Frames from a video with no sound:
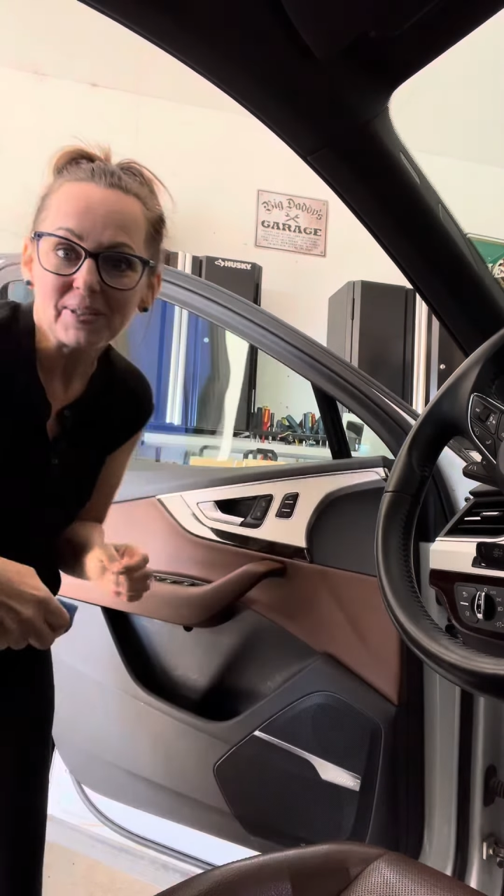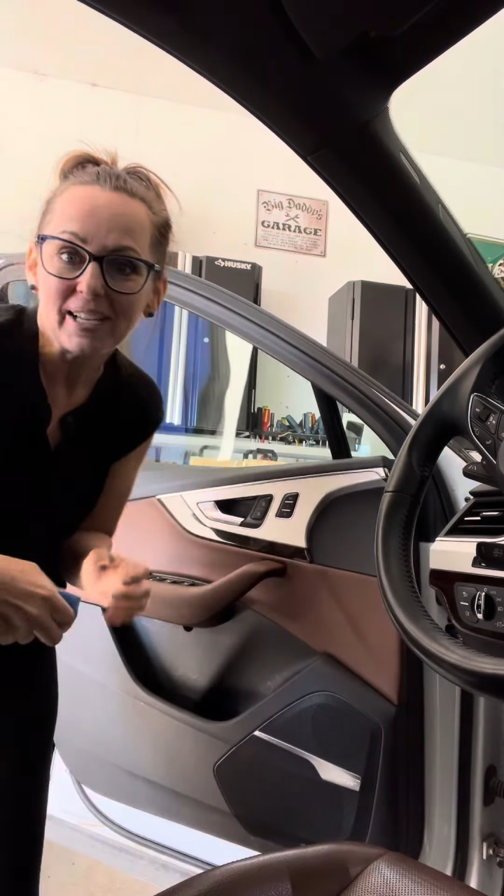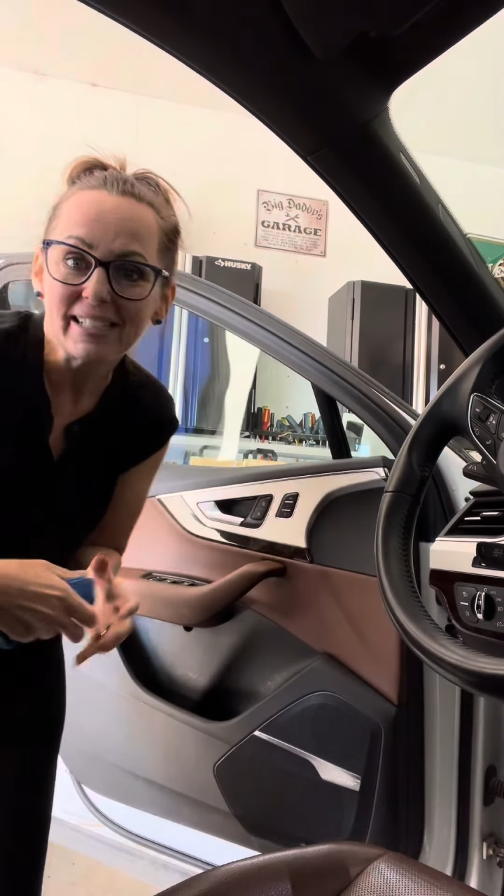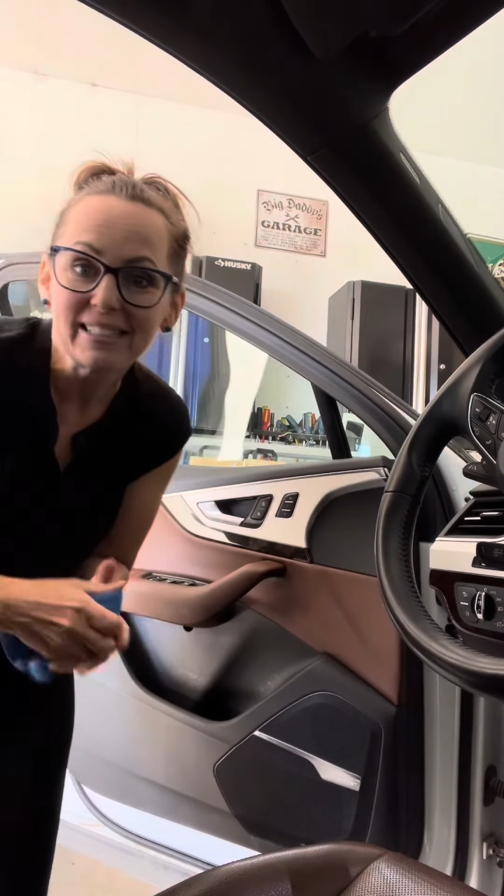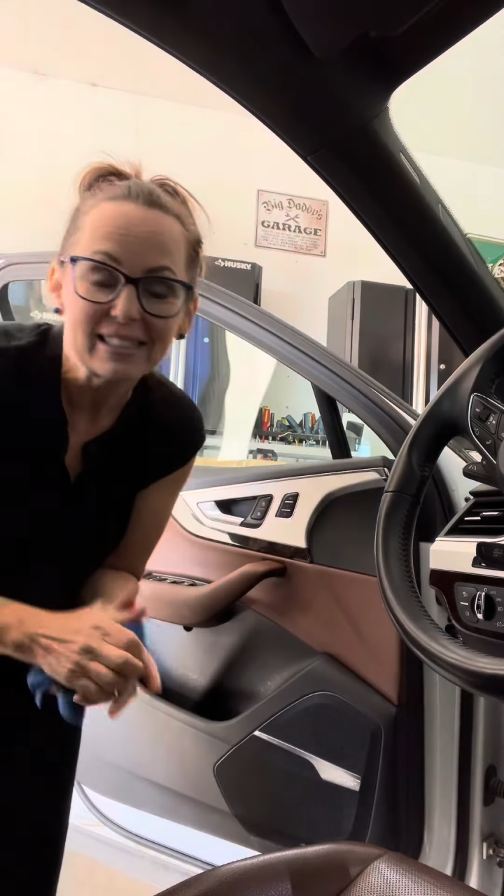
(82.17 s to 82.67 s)

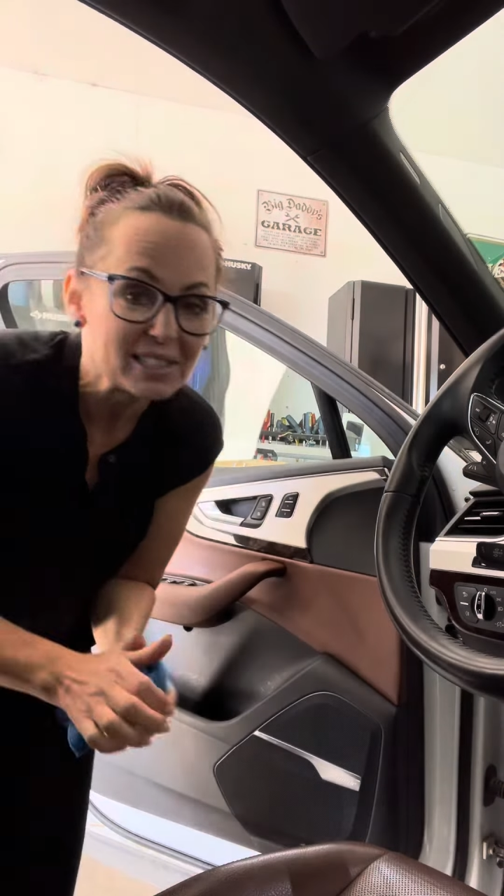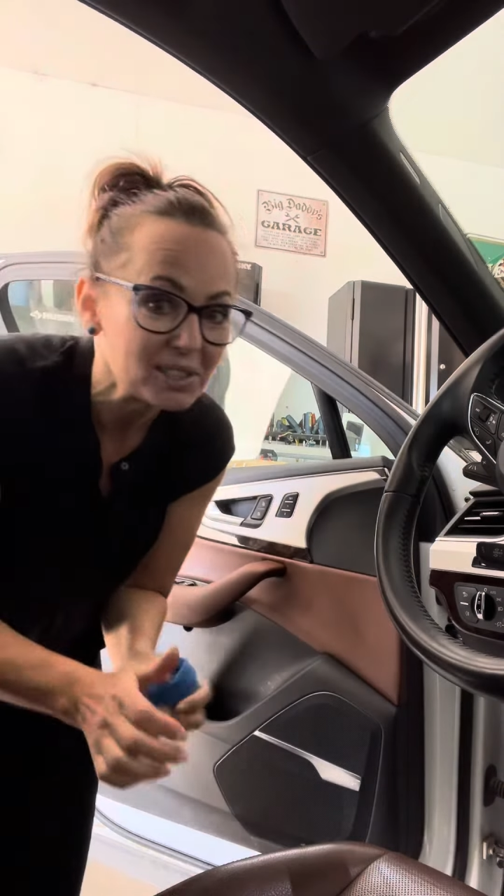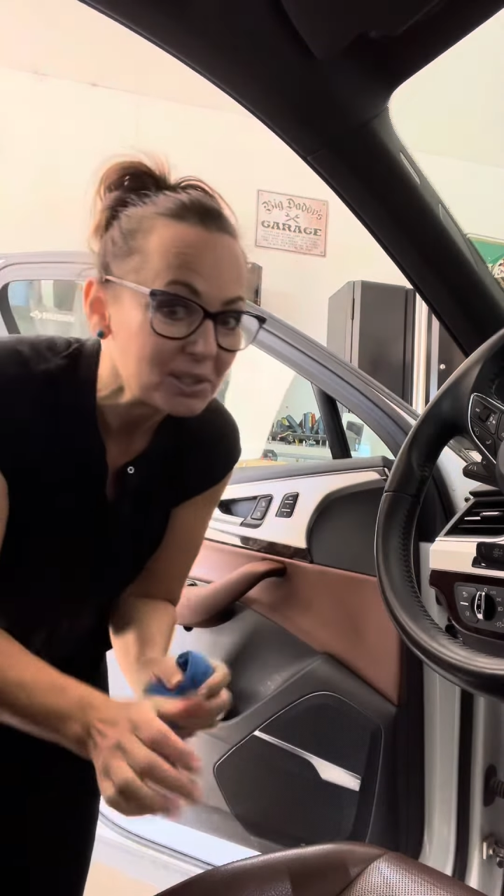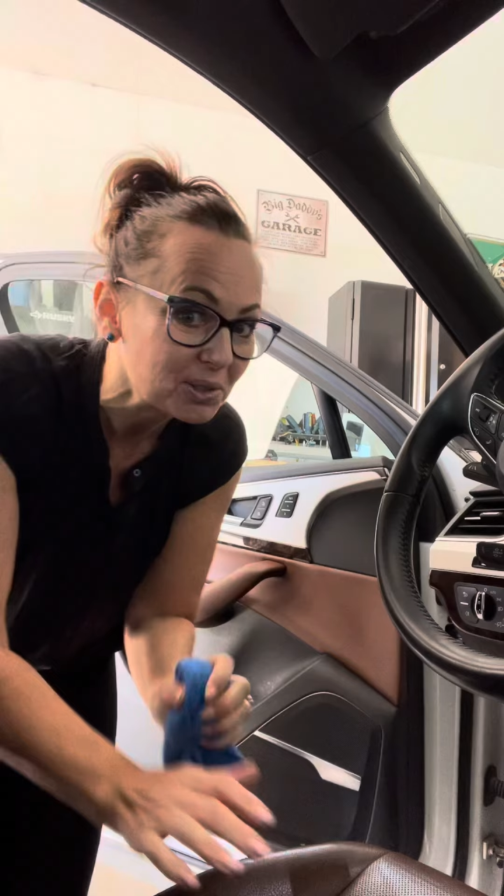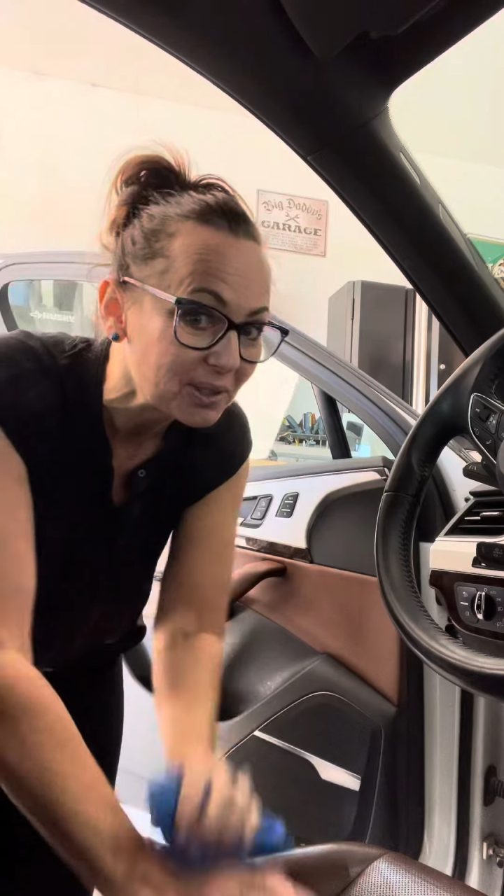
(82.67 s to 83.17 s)
nice
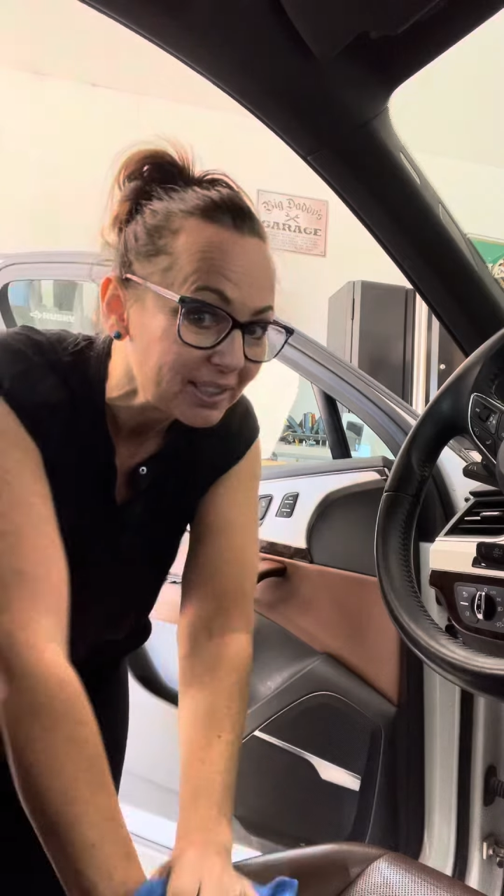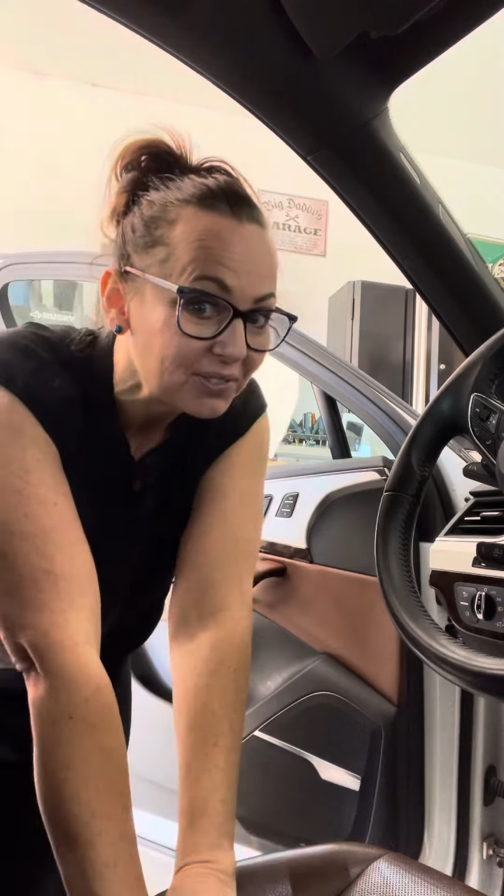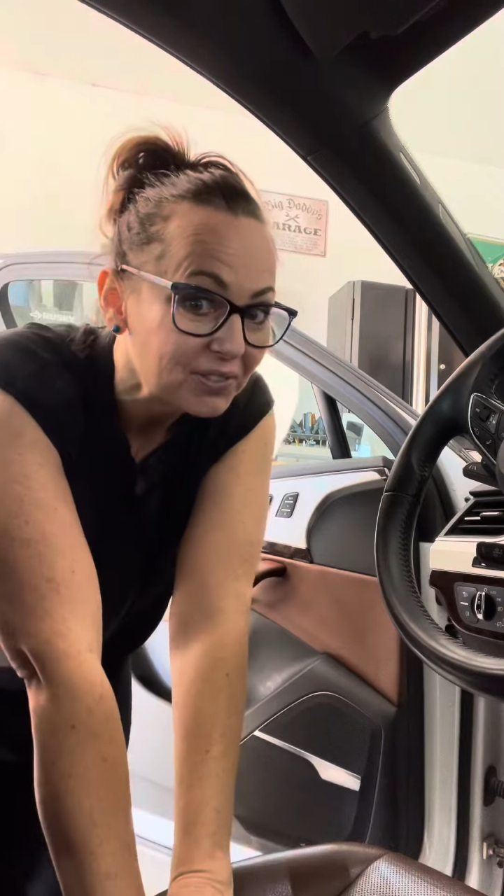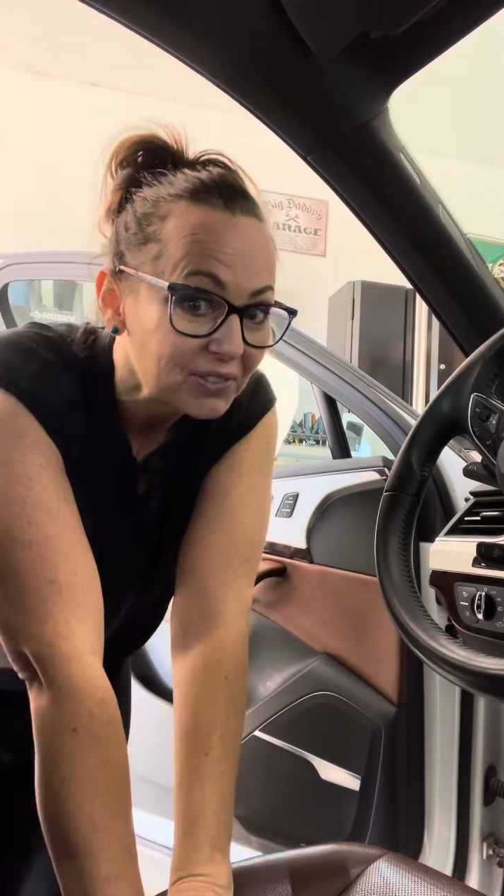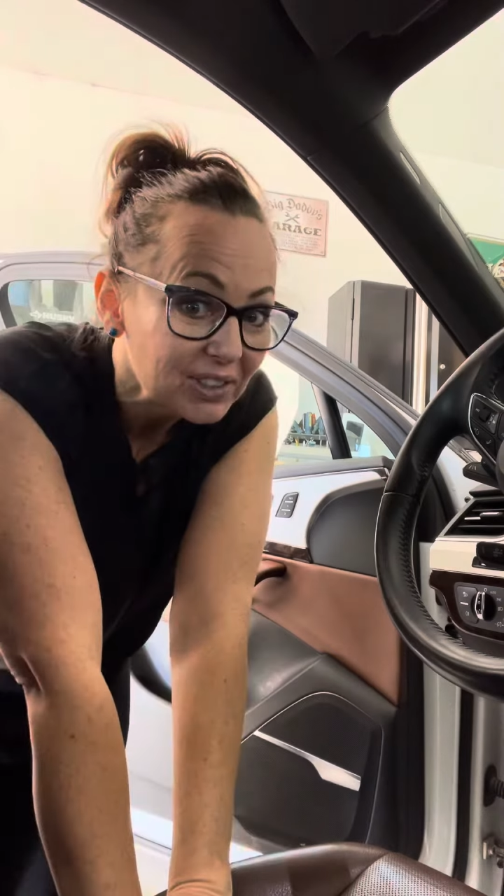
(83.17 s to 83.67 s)

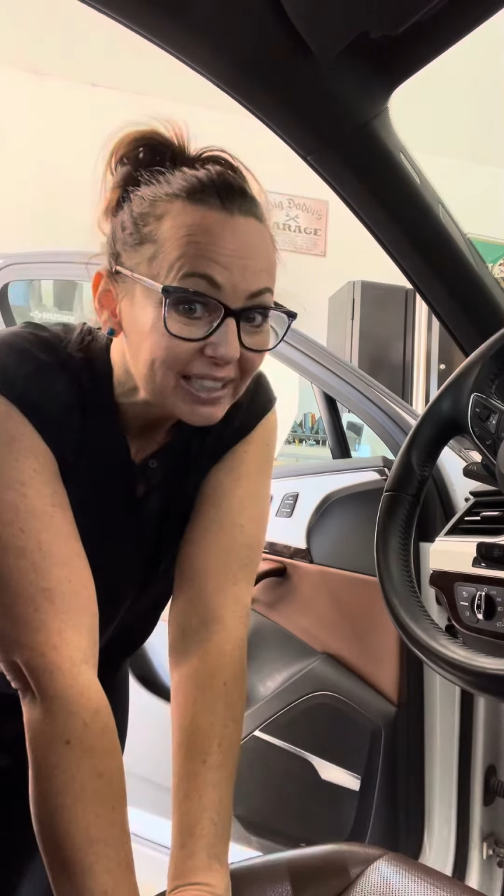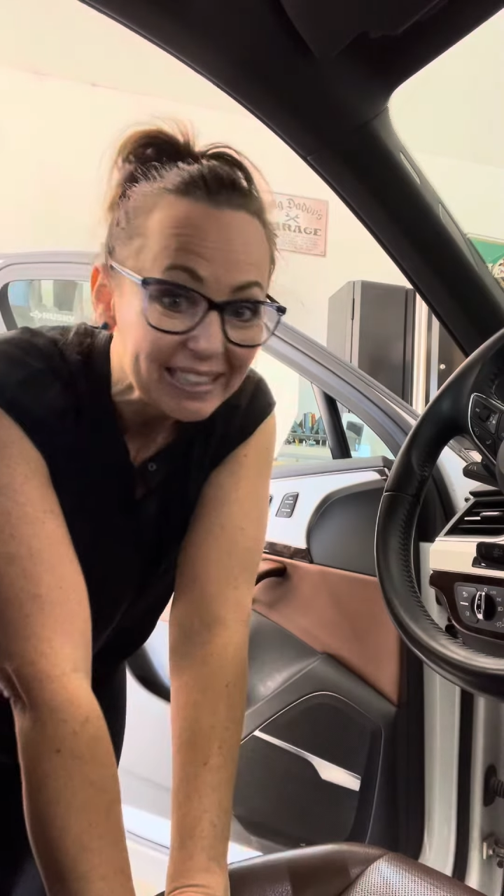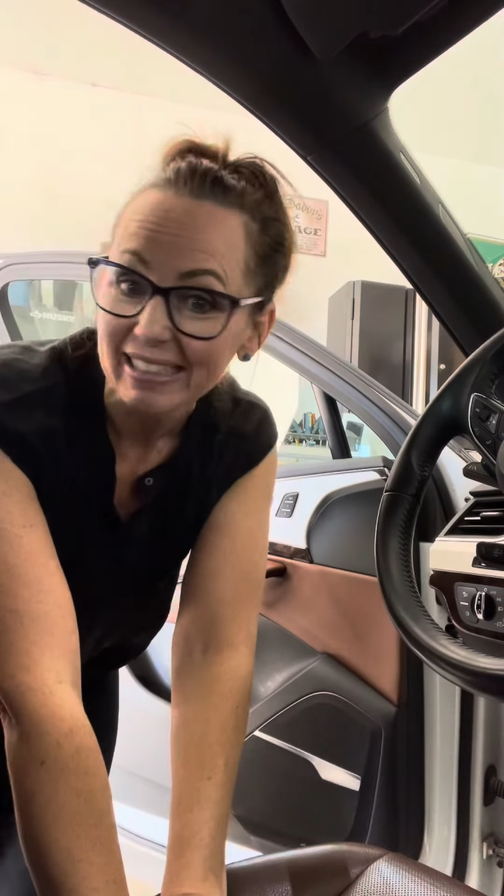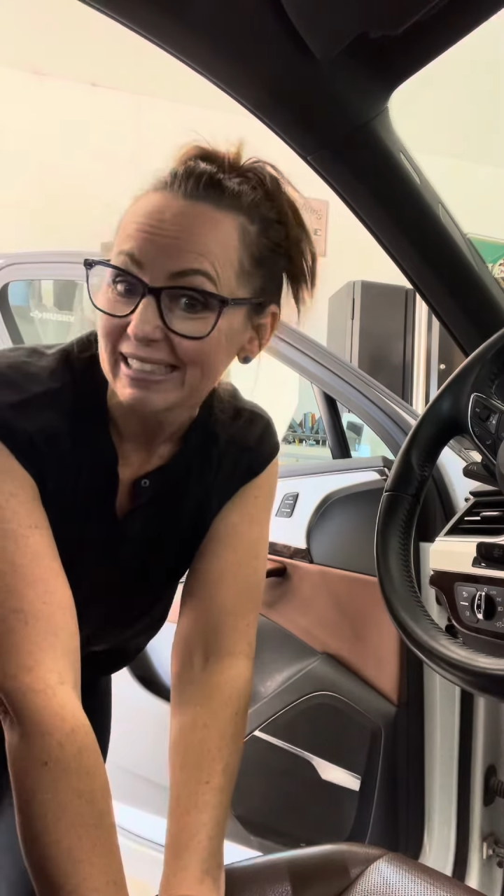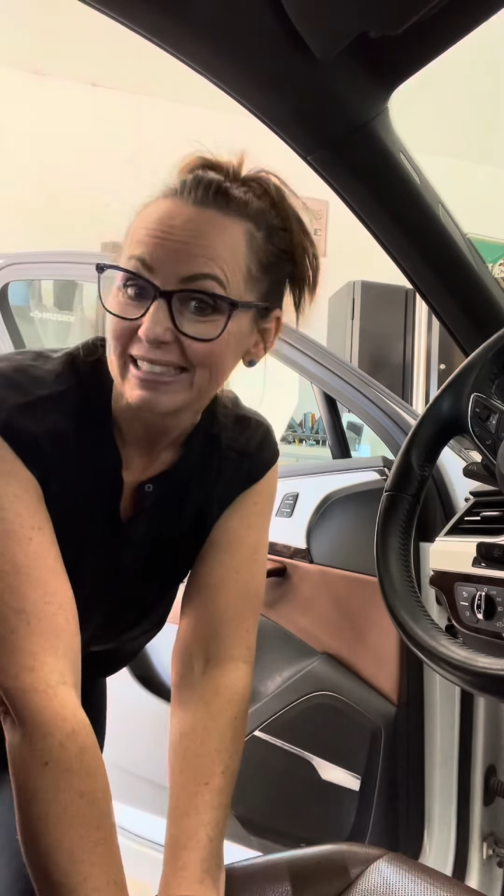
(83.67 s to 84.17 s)

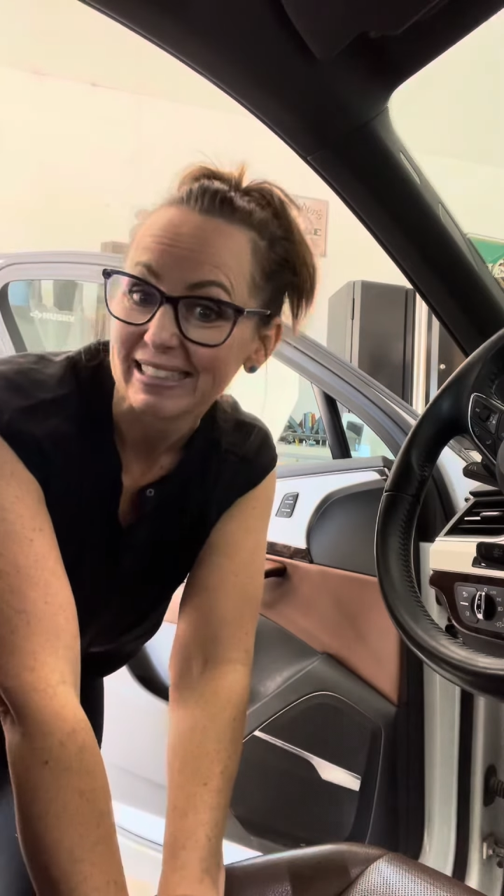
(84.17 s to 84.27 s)
streak-free